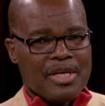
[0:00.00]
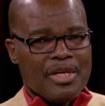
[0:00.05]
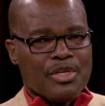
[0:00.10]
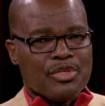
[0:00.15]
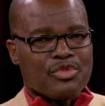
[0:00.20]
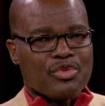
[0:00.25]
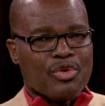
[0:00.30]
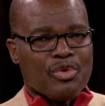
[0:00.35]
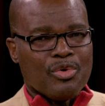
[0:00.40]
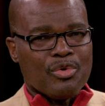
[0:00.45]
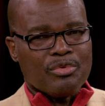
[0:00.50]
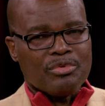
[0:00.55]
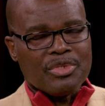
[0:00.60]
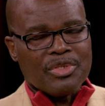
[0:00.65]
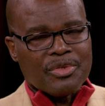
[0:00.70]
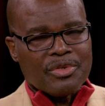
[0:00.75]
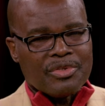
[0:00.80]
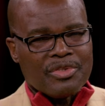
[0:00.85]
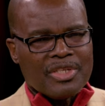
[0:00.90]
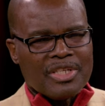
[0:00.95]
So, you
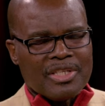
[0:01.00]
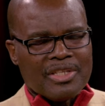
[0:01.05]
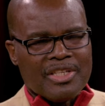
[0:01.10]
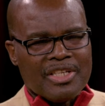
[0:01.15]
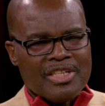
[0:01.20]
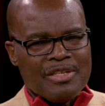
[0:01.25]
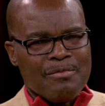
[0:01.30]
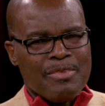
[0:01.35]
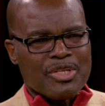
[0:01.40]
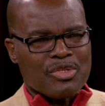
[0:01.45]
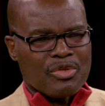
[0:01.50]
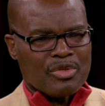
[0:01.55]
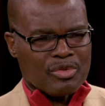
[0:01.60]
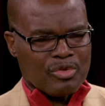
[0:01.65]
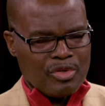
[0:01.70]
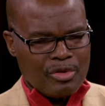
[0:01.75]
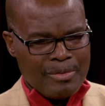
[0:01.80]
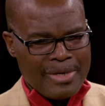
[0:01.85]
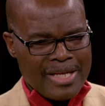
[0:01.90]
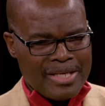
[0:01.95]
know, the, the debates on
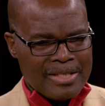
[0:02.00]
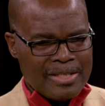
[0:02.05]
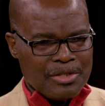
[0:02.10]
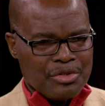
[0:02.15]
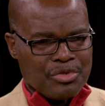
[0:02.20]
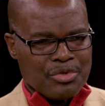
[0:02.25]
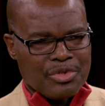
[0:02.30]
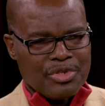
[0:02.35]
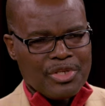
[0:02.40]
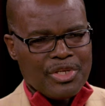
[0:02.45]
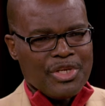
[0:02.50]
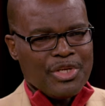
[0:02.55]
globalization